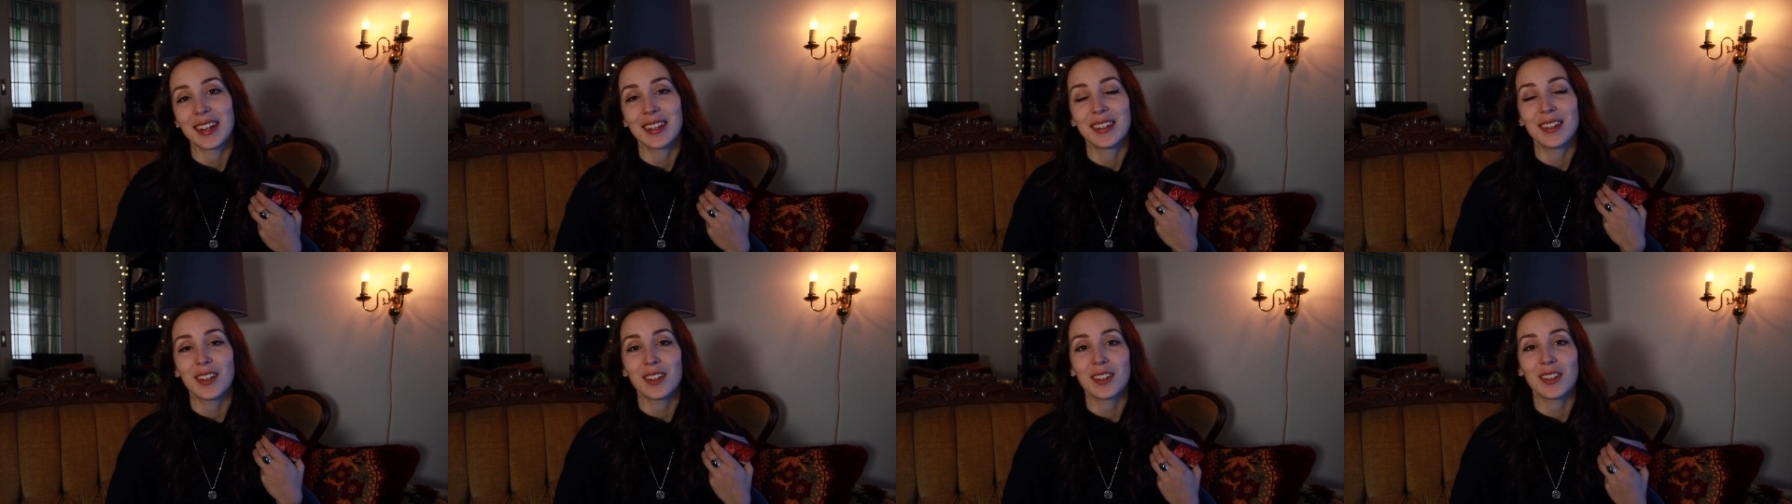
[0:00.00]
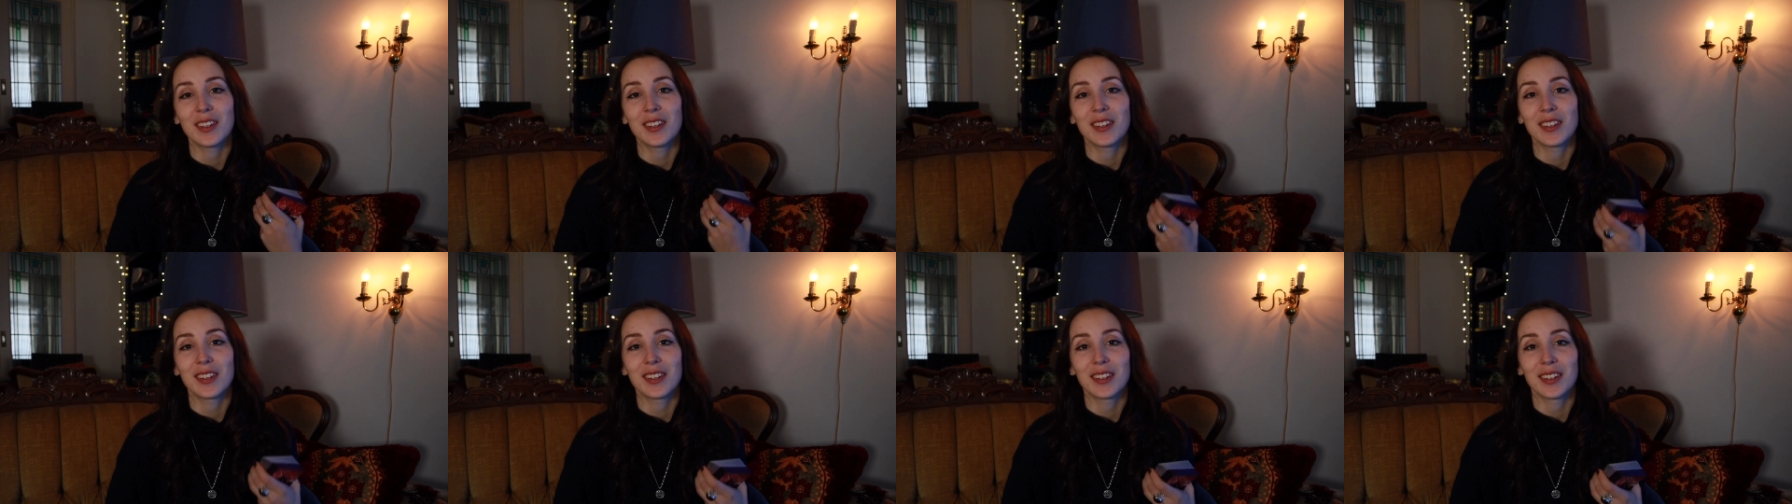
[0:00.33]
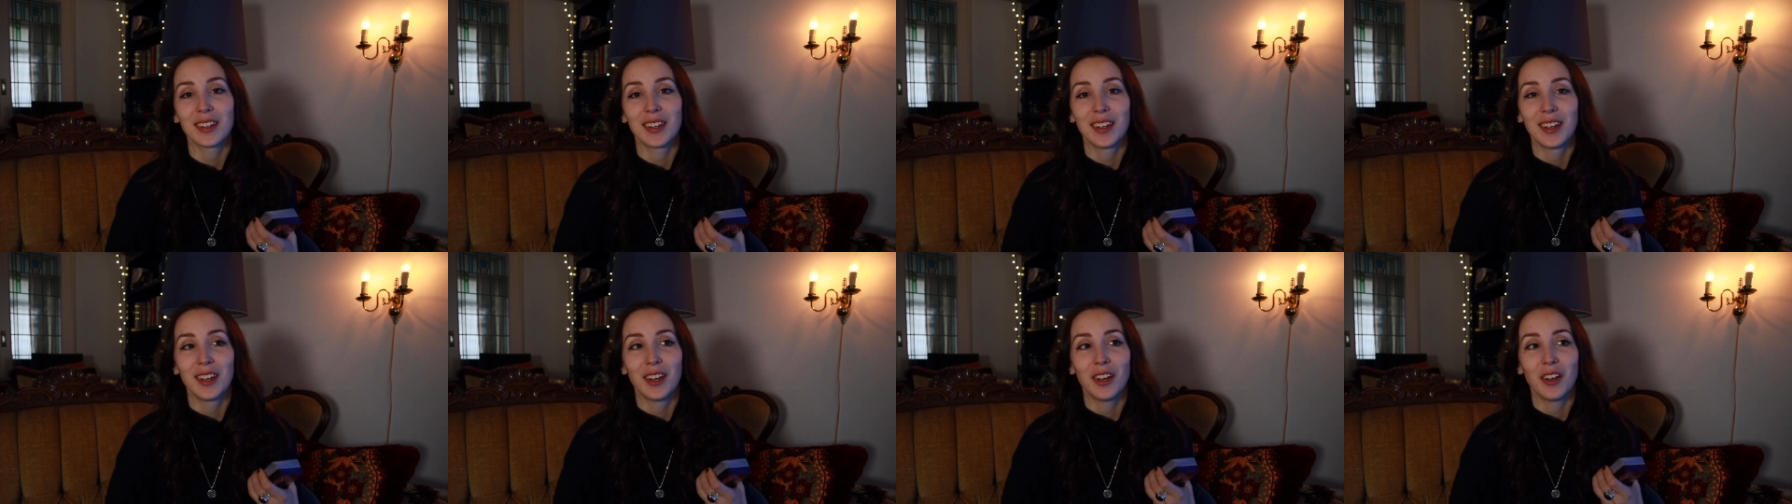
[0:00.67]
It doesn't
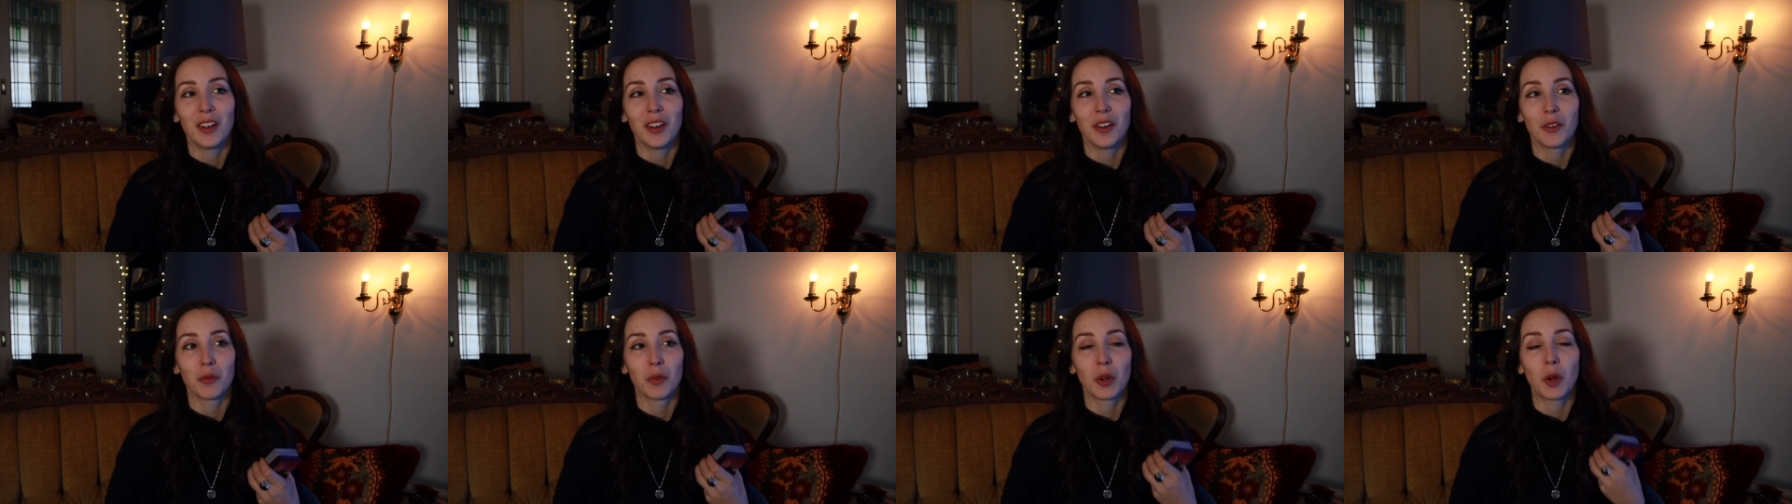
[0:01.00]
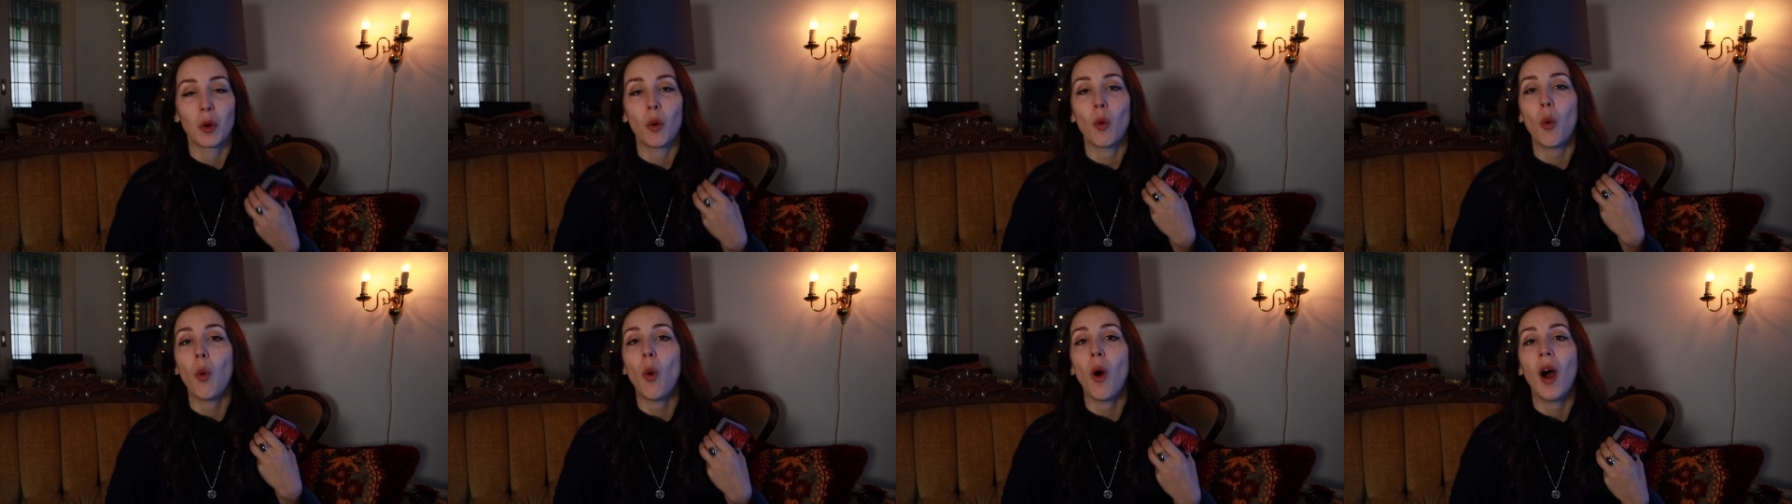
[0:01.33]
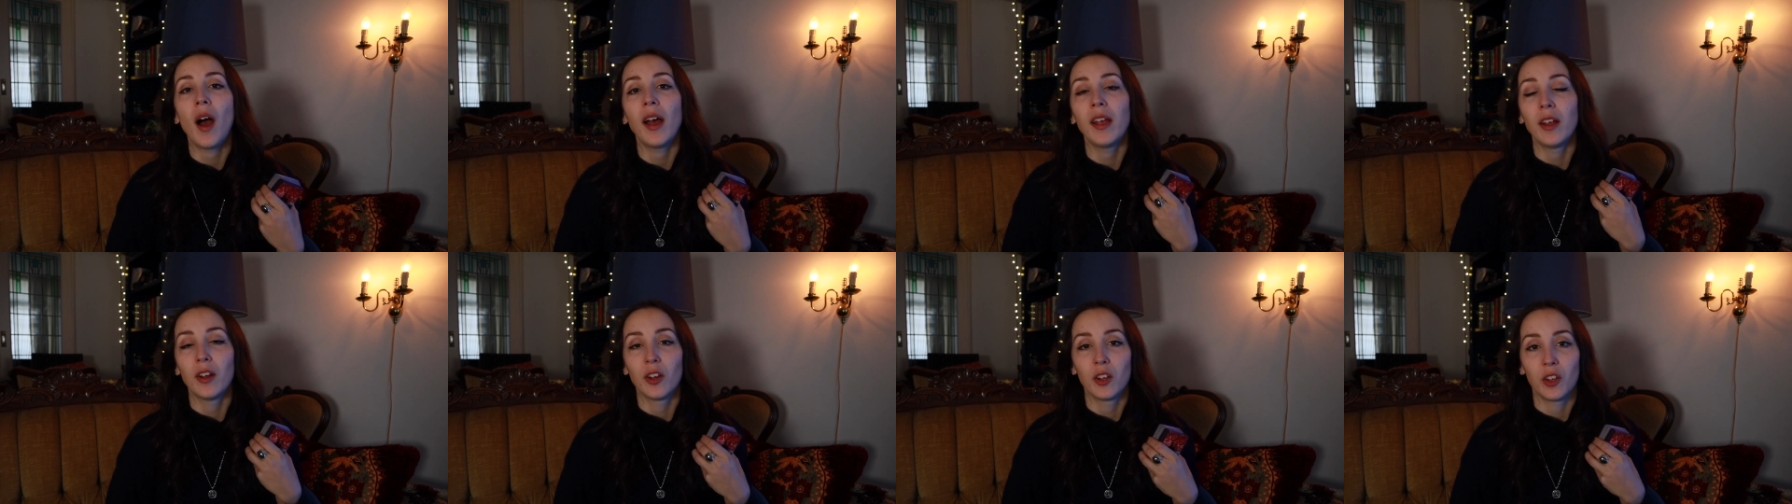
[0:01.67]

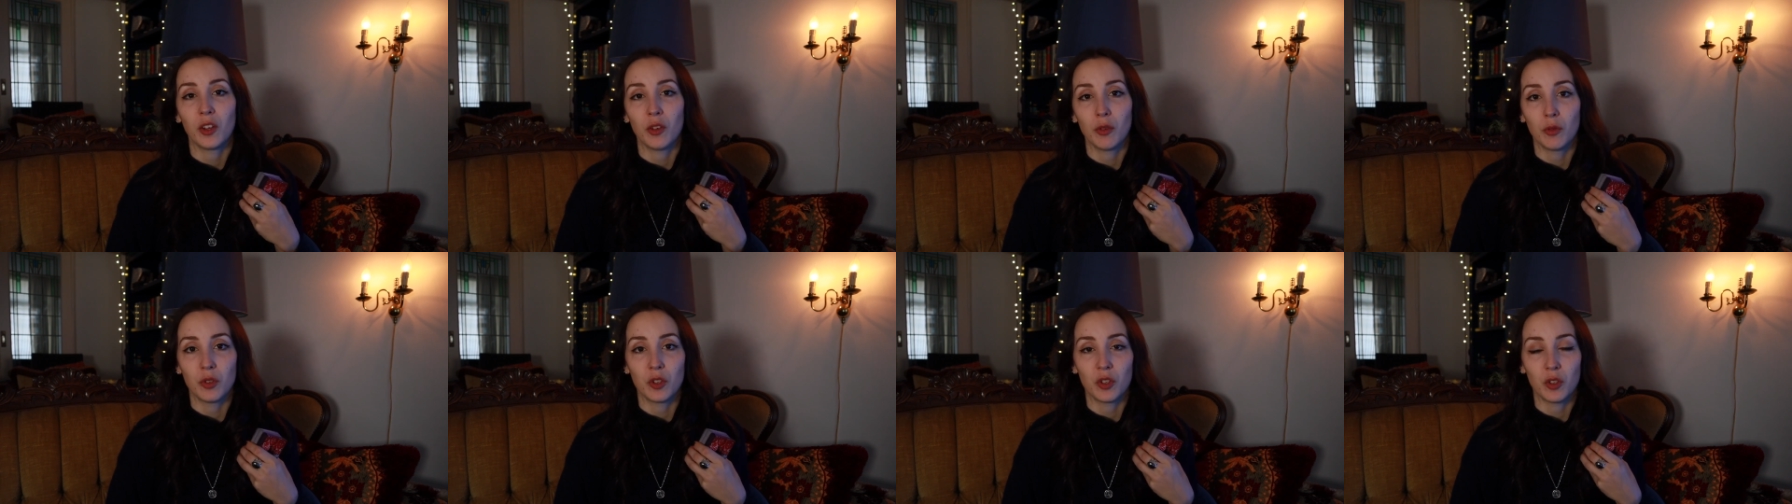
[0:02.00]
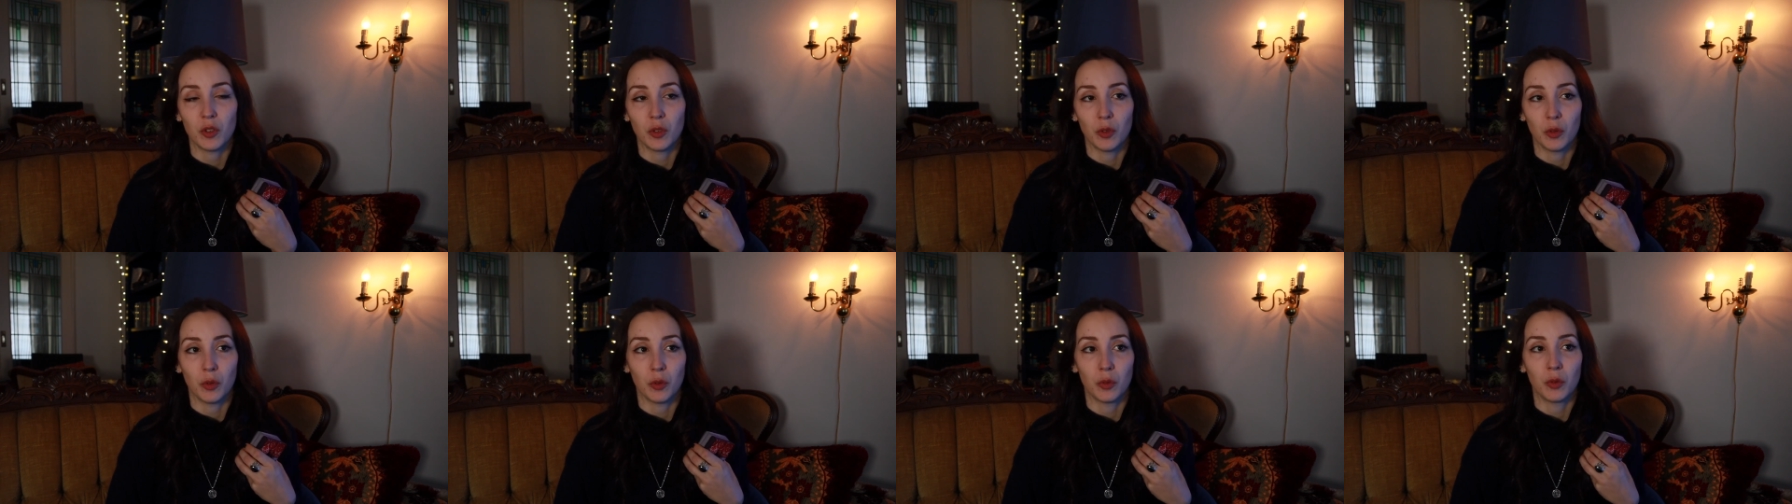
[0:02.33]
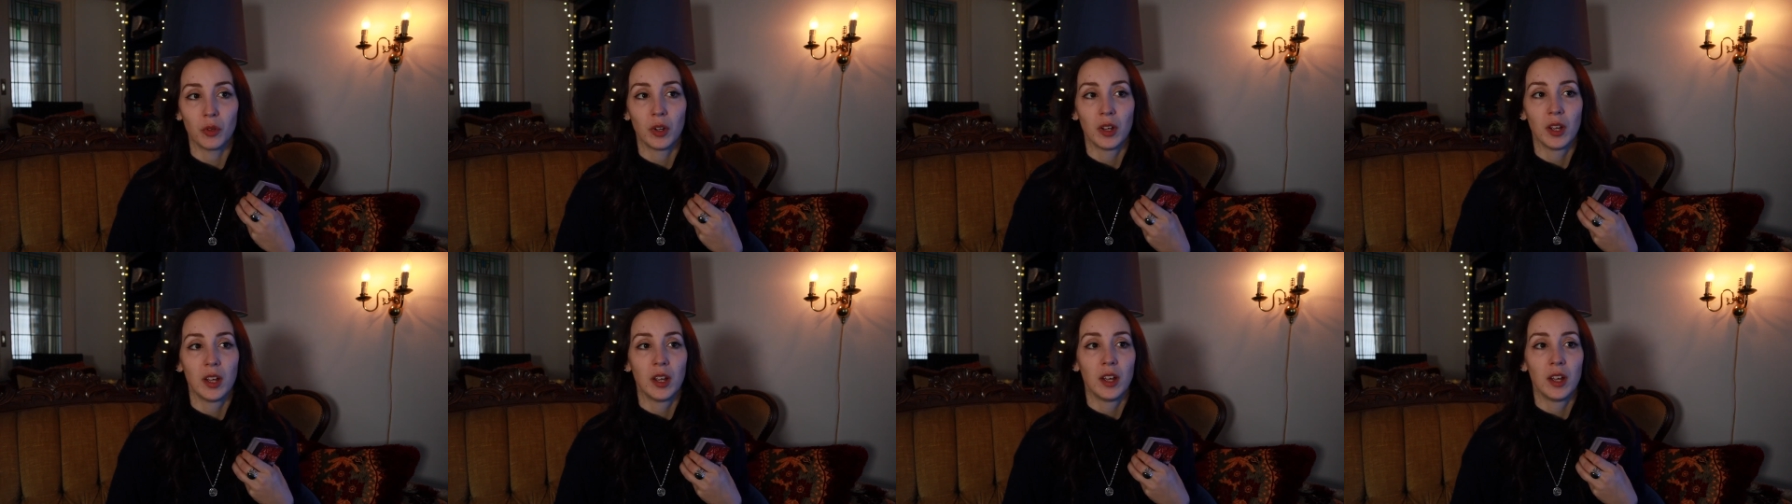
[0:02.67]
require you to